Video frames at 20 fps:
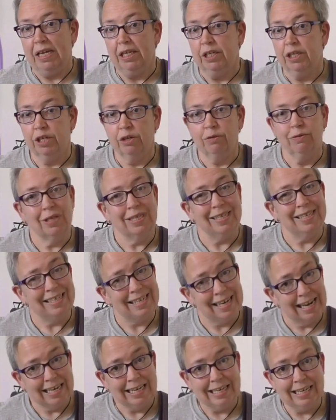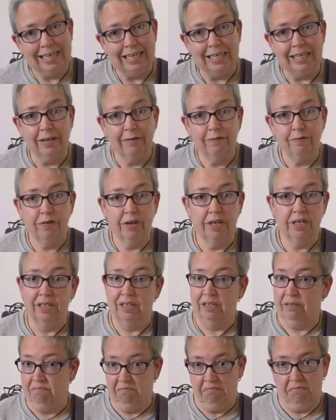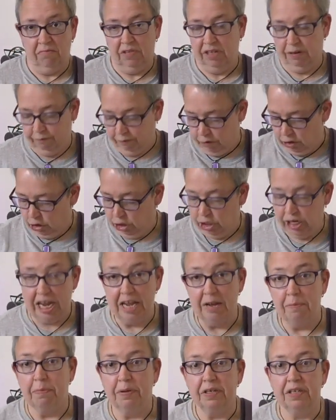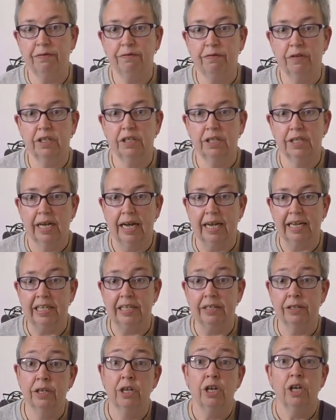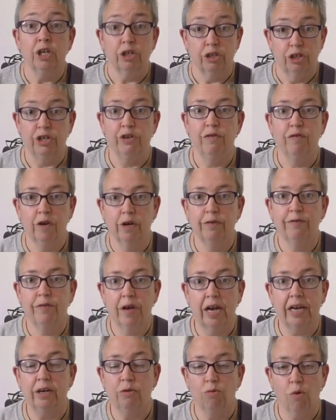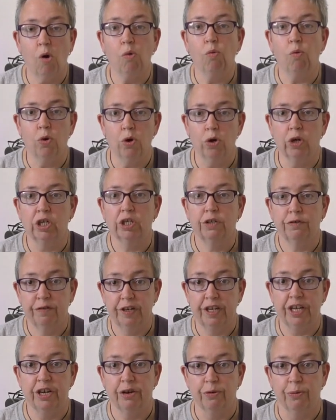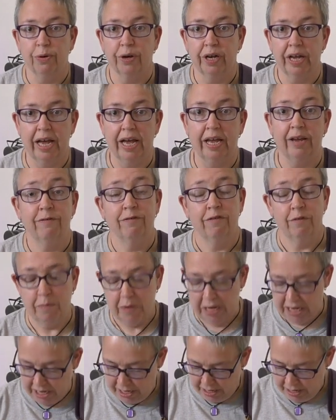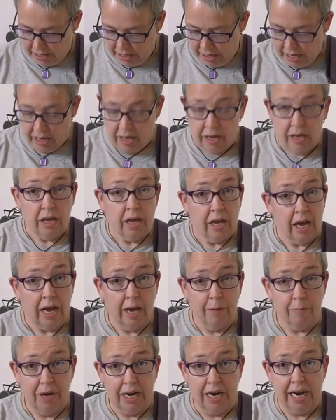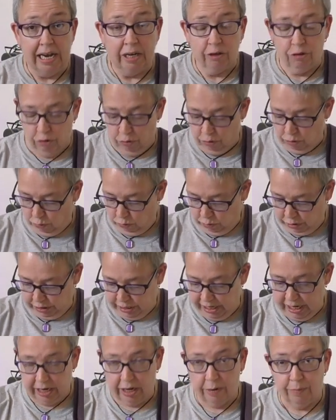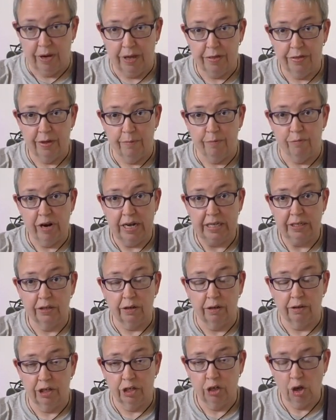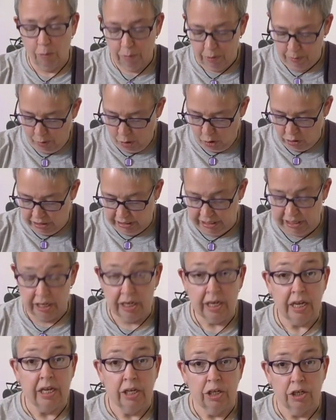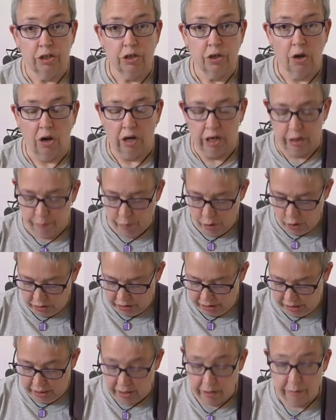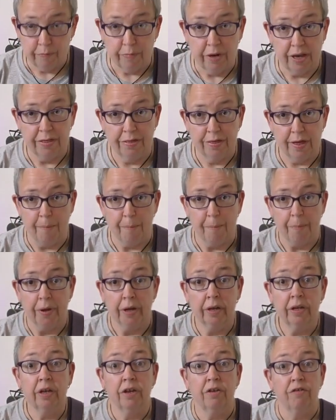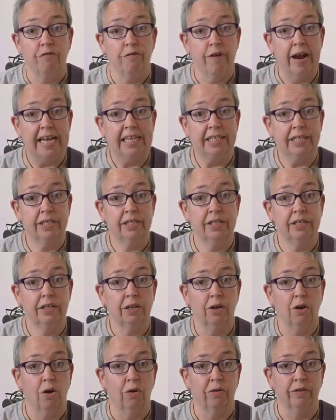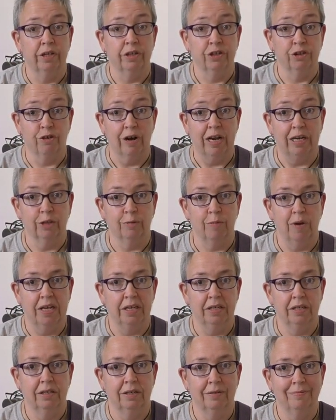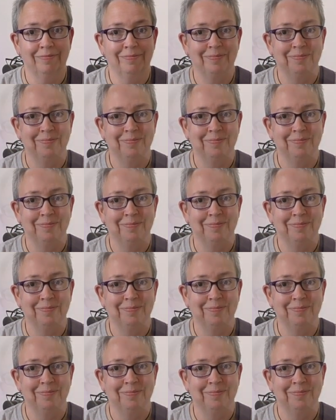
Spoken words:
bass ukes are slightly different, different shape, different size, so you've got to find what works for you, okay? For me, electroacoustic, my thumb rests on the top of the body, solid body, my thumb rests on the scratch plate.